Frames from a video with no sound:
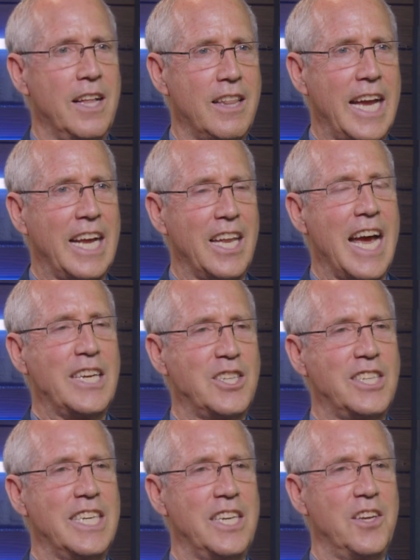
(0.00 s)
like
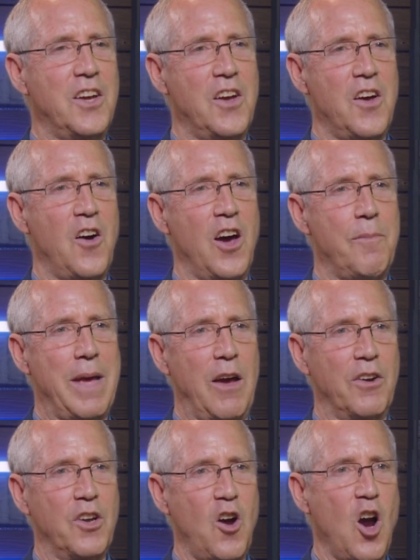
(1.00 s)
Elijah did on
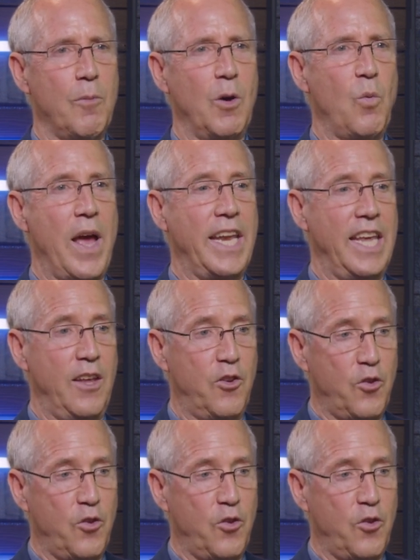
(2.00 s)
Mount Carmel when he